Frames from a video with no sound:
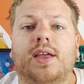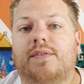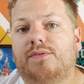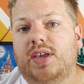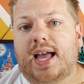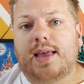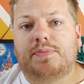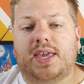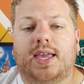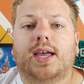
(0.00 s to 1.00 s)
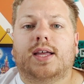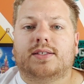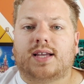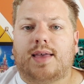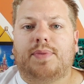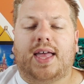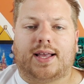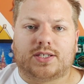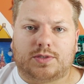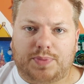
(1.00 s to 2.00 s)
VIP type
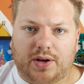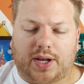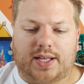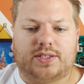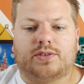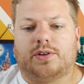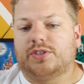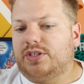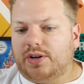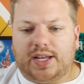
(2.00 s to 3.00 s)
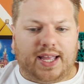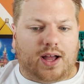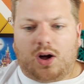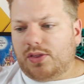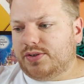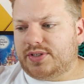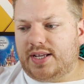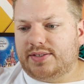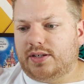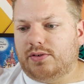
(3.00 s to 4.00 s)
experience. So you're still going to get all those
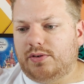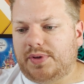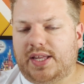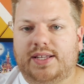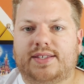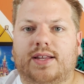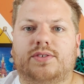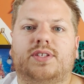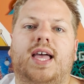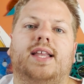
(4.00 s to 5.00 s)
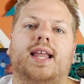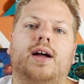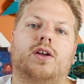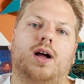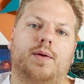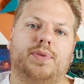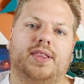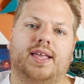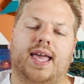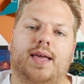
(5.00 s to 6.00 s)
things included with any Sandals stay. Now you're
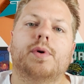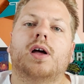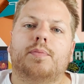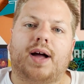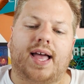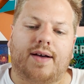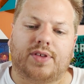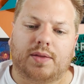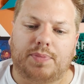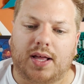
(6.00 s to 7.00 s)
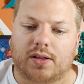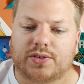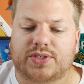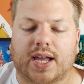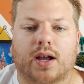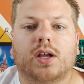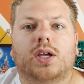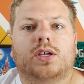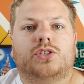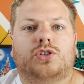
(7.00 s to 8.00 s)
upping the game by having the butlers there
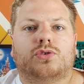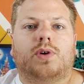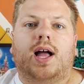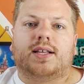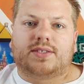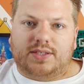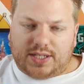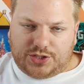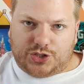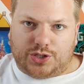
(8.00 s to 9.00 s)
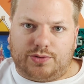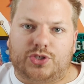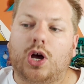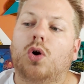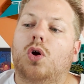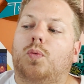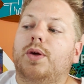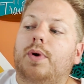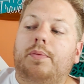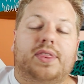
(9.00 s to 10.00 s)
to assist you. So
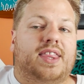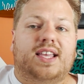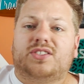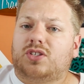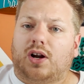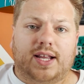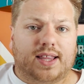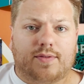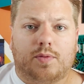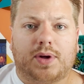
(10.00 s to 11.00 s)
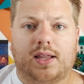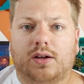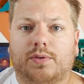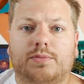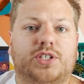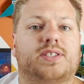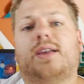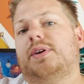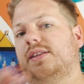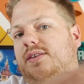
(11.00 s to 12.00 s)
we went with the starting level Butler room, just
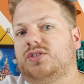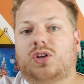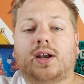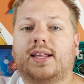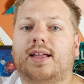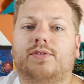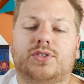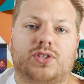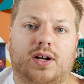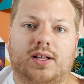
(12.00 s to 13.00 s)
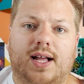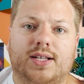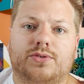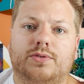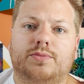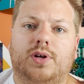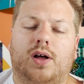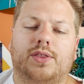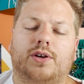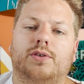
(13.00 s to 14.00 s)
like we did the starting level Star Class room
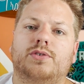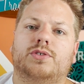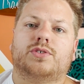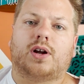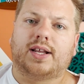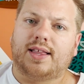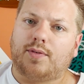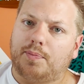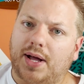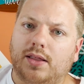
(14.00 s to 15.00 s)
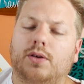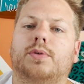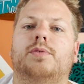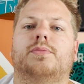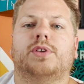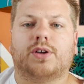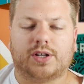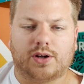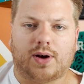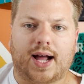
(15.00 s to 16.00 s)
on the cruise. Starting level Butler room, you
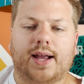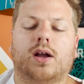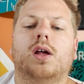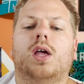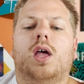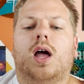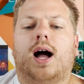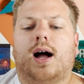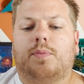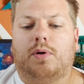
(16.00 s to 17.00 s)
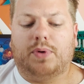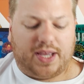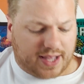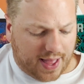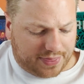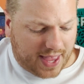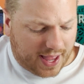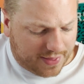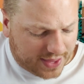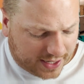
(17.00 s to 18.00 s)
could go higher, but we got
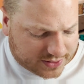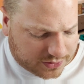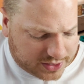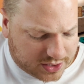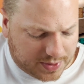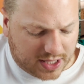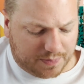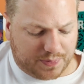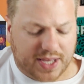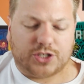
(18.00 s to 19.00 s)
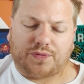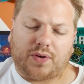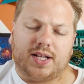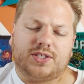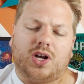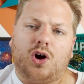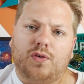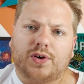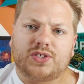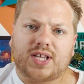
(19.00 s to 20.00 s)
that, and that is going to be the beachfront
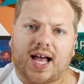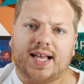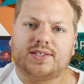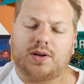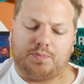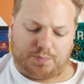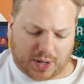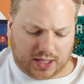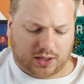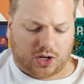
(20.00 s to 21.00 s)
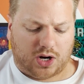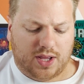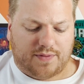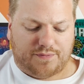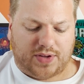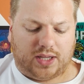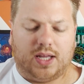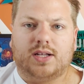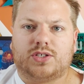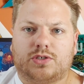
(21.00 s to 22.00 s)
oversized Butler
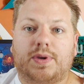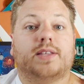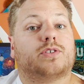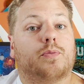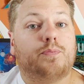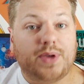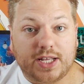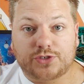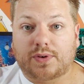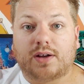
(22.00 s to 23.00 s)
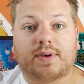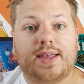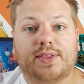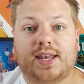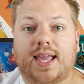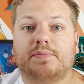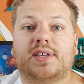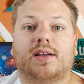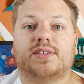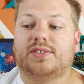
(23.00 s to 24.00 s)
Villa Suite. So beachfront, right in the name,
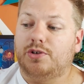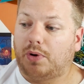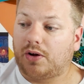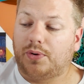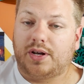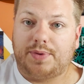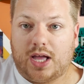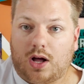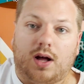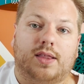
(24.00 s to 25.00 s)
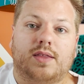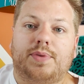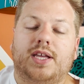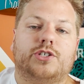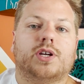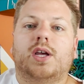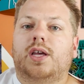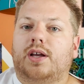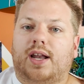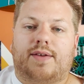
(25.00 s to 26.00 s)
tells us you are going to be on the beach,
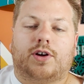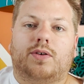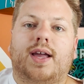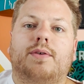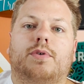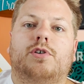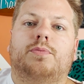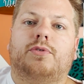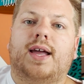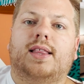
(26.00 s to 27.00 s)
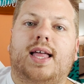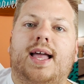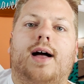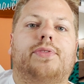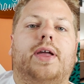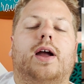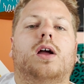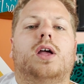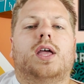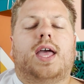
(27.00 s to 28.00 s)
going to have a great room, great layout
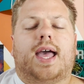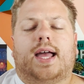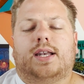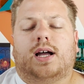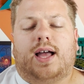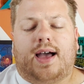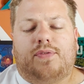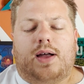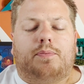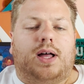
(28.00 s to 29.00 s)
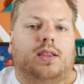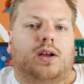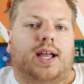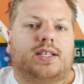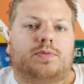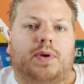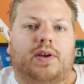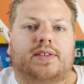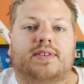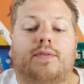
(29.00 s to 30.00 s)
there, and have that Butler
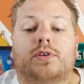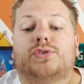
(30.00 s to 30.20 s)
experience level.